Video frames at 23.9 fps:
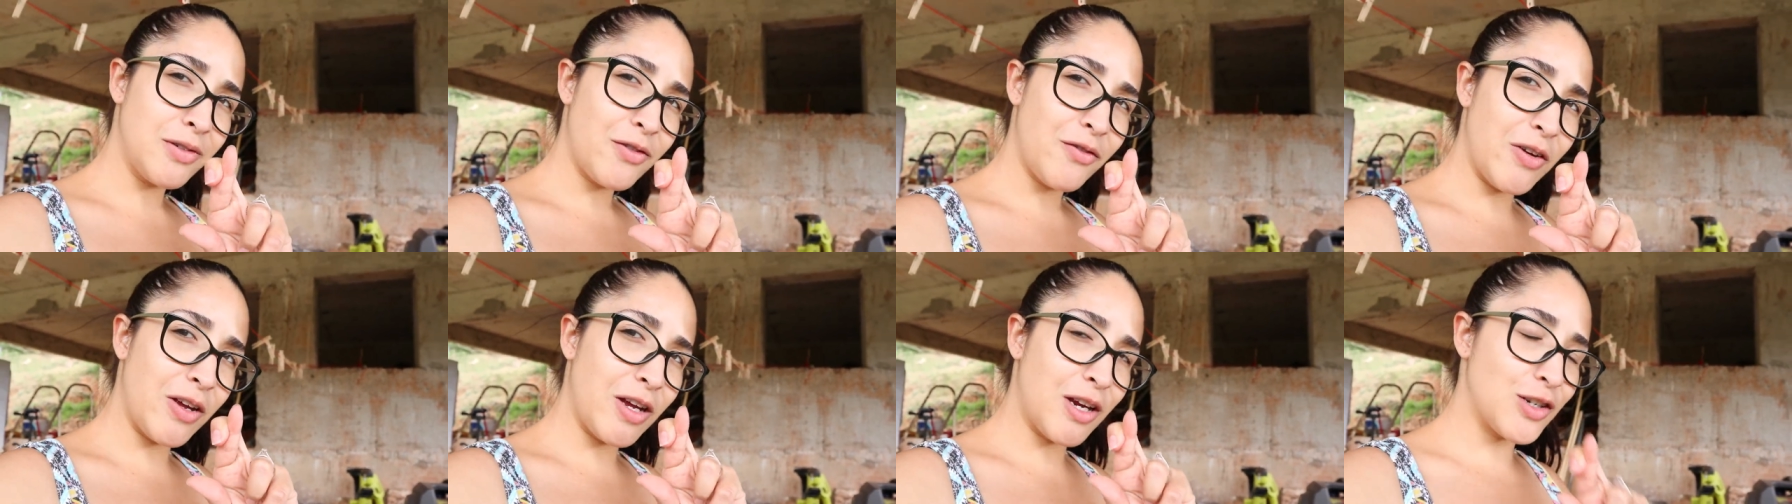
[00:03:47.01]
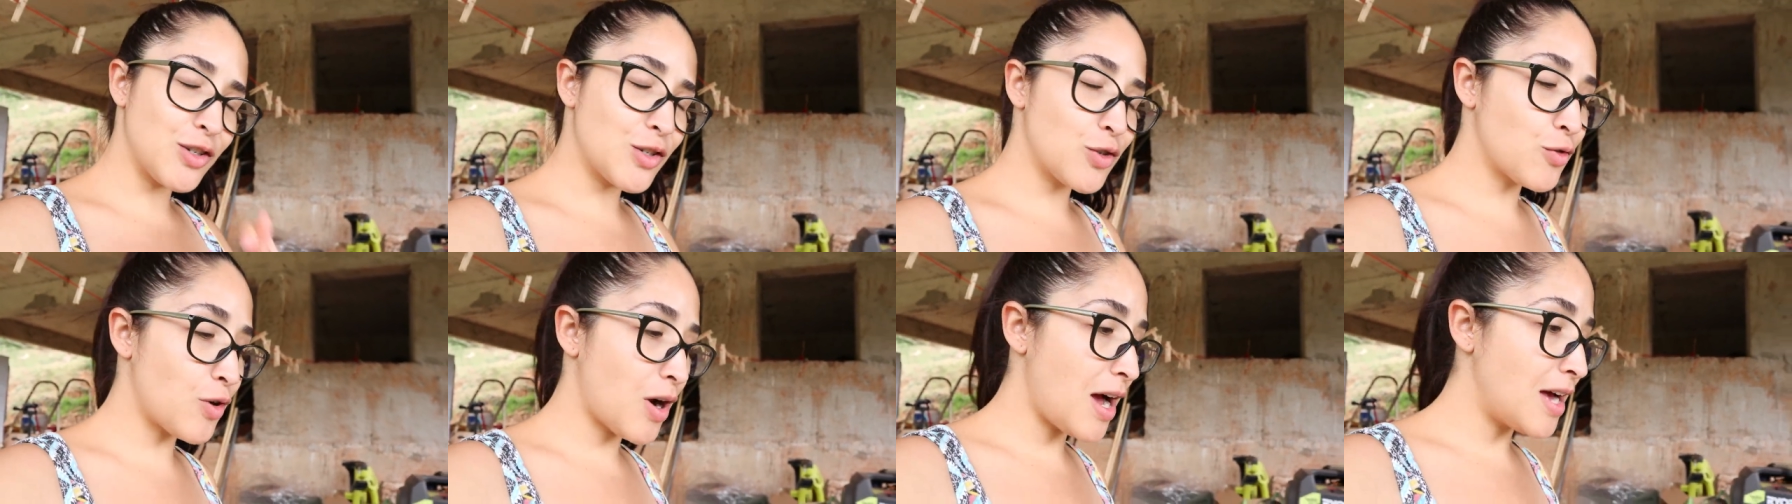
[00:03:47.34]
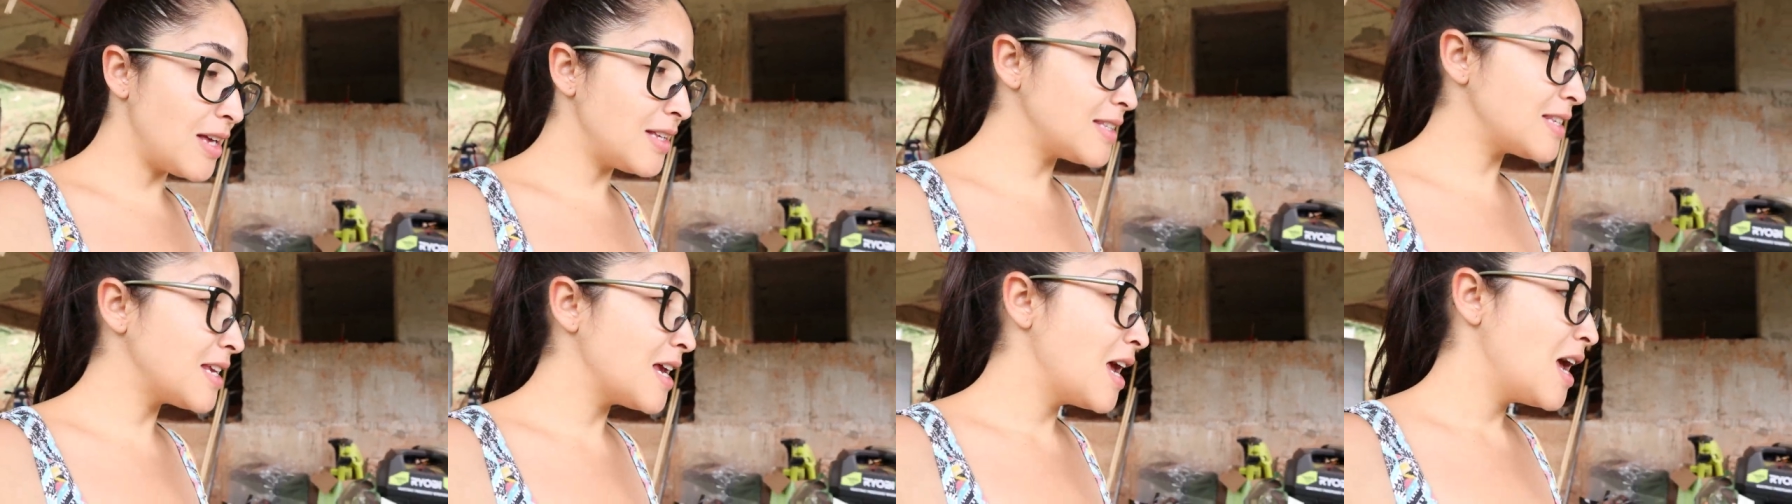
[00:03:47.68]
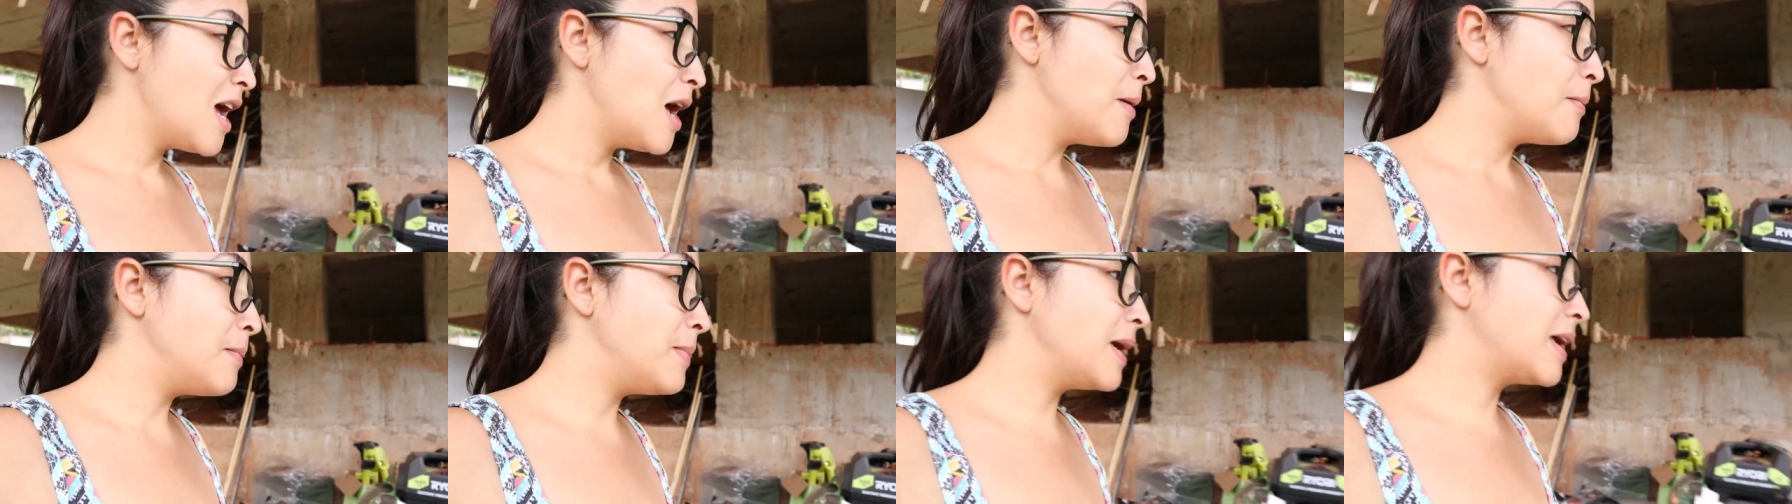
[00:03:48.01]
fingers crossed
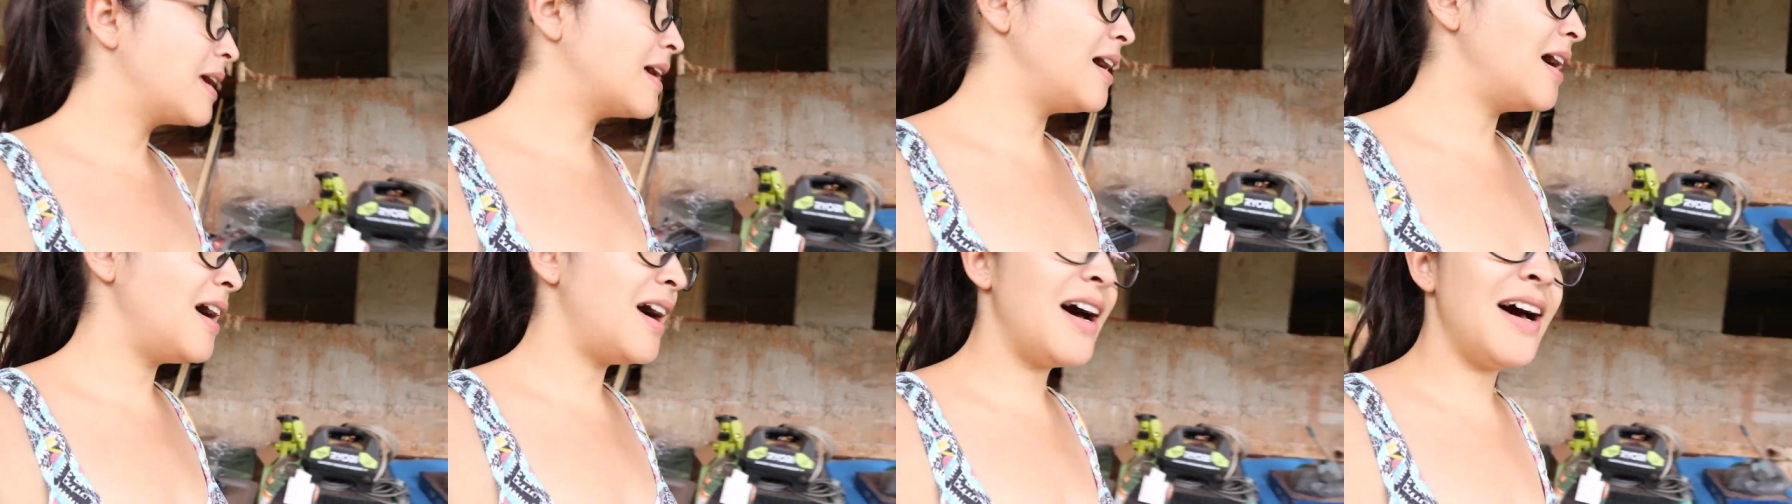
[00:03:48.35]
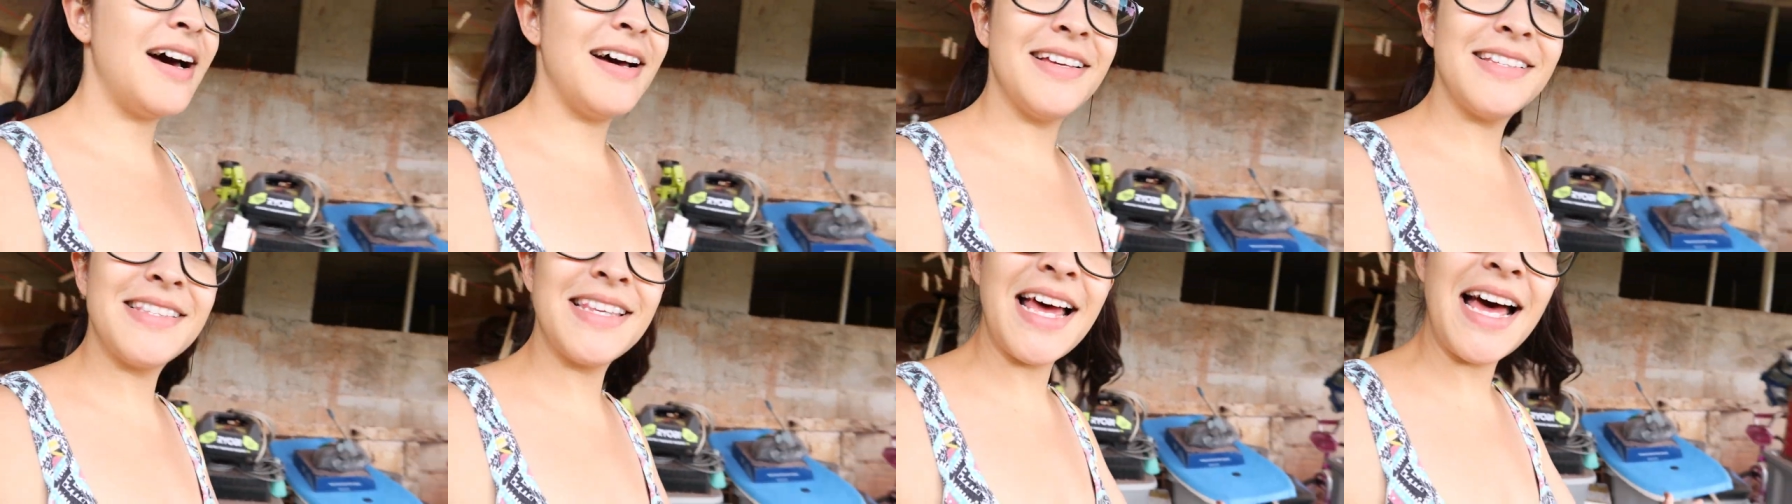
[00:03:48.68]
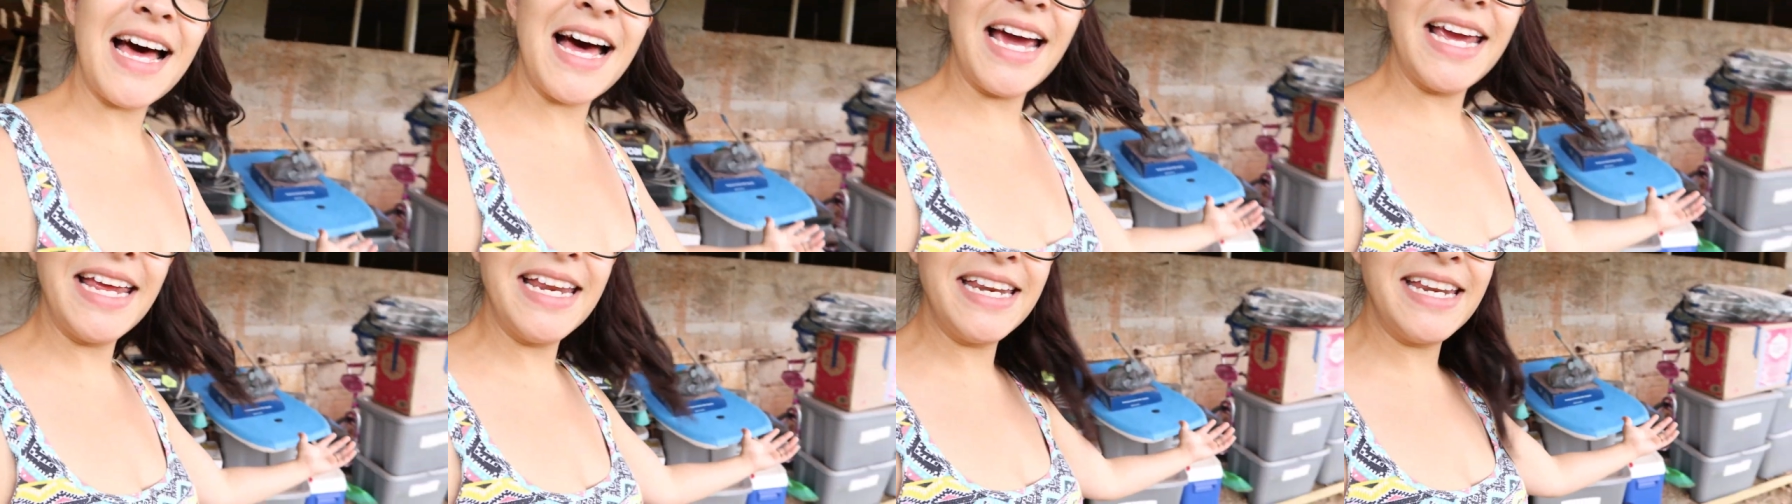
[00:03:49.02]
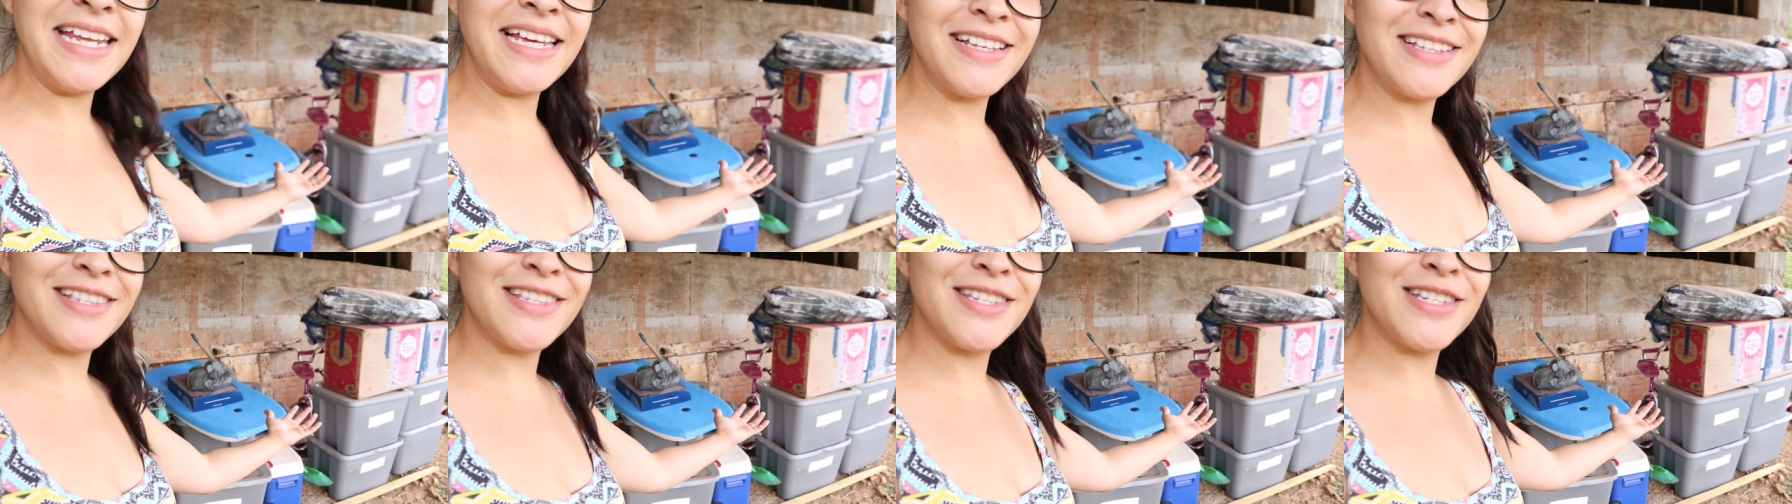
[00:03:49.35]
because I
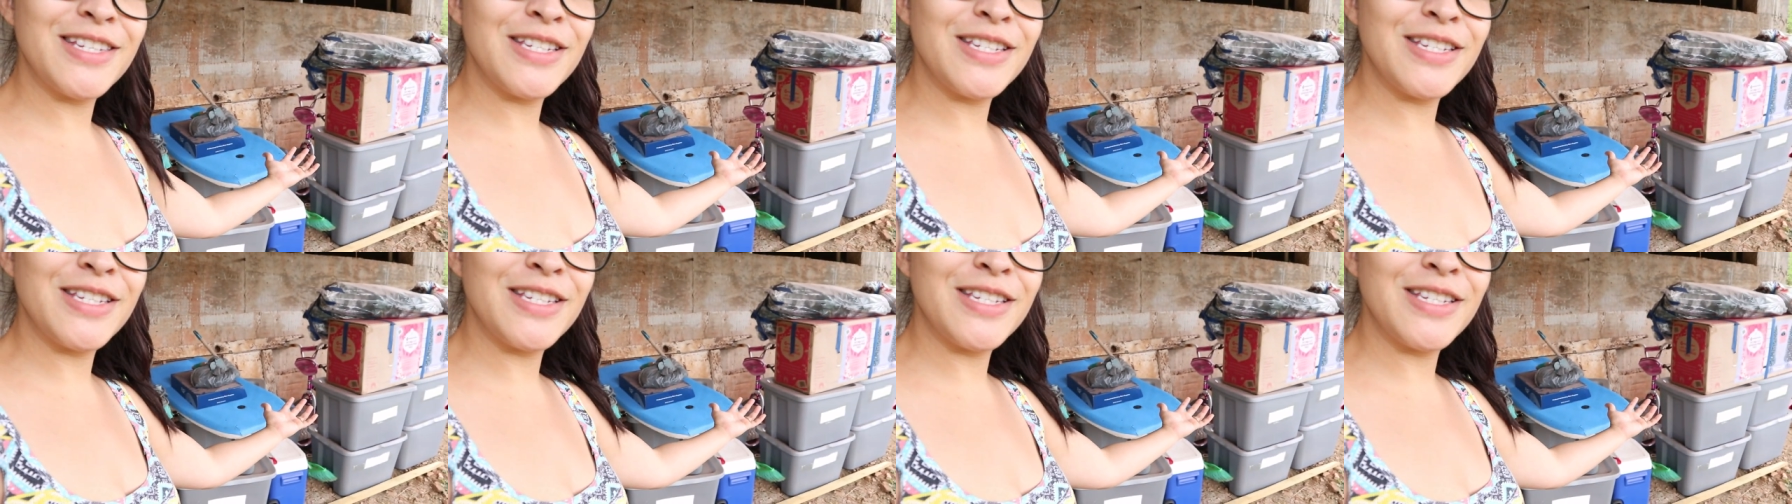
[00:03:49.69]
need